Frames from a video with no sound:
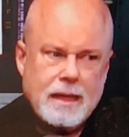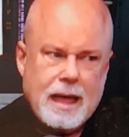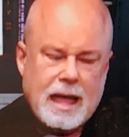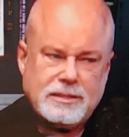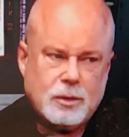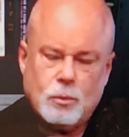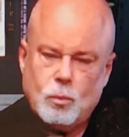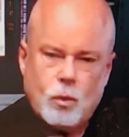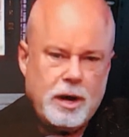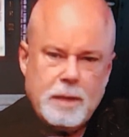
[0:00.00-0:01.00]
I don't
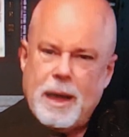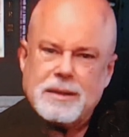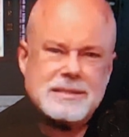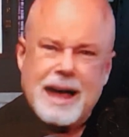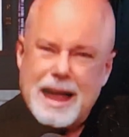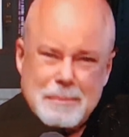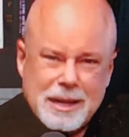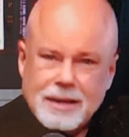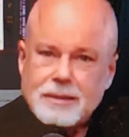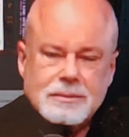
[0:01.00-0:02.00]
worry about
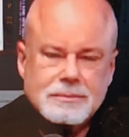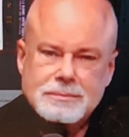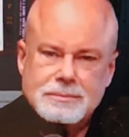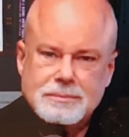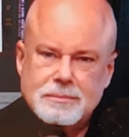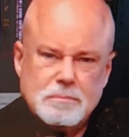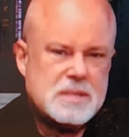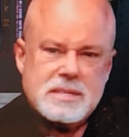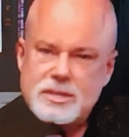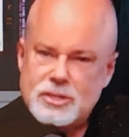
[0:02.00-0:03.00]
timing,
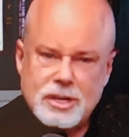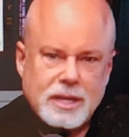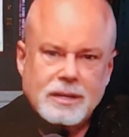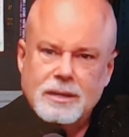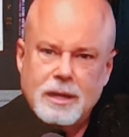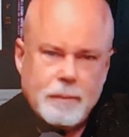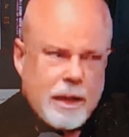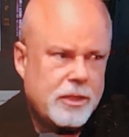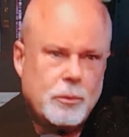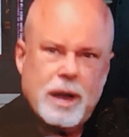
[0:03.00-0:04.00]
positioning. Am I
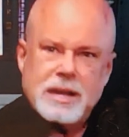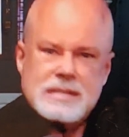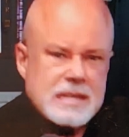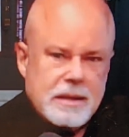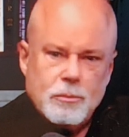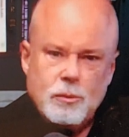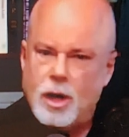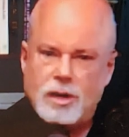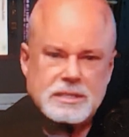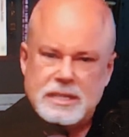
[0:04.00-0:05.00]
on the right team,
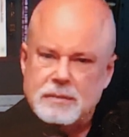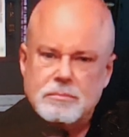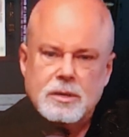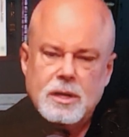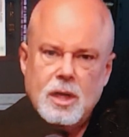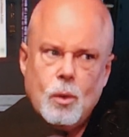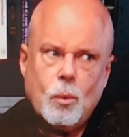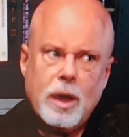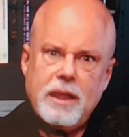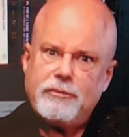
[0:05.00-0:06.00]
wrong team?
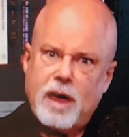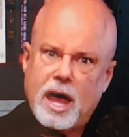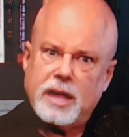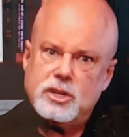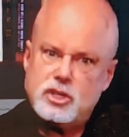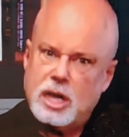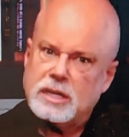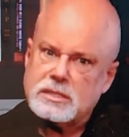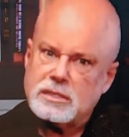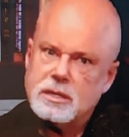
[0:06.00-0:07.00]
What if I
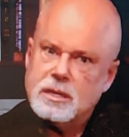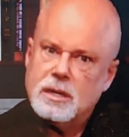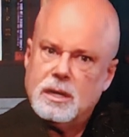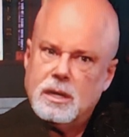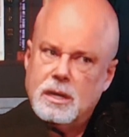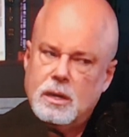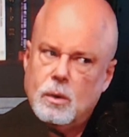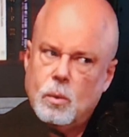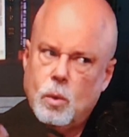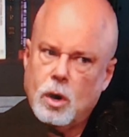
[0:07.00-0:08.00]
just
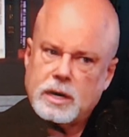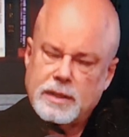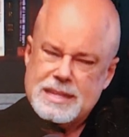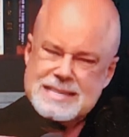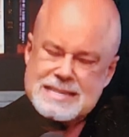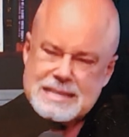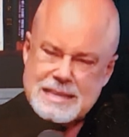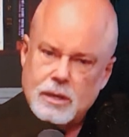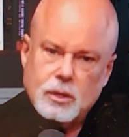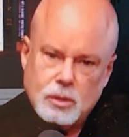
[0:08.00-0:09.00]
work on the
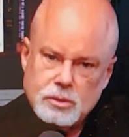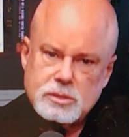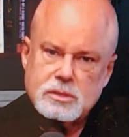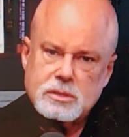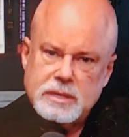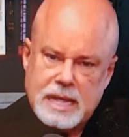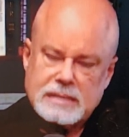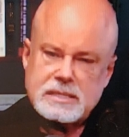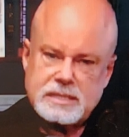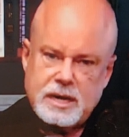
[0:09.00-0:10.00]
skills
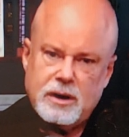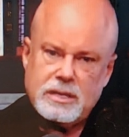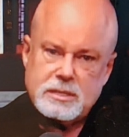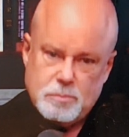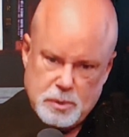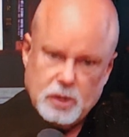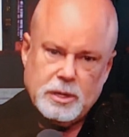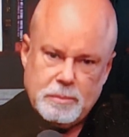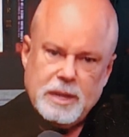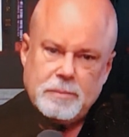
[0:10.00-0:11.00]
necessary to build
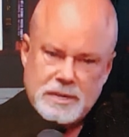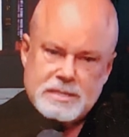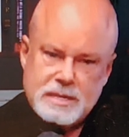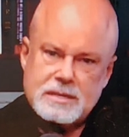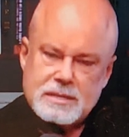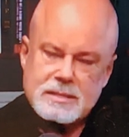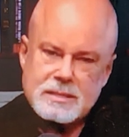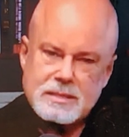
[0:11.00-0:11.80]
a big business?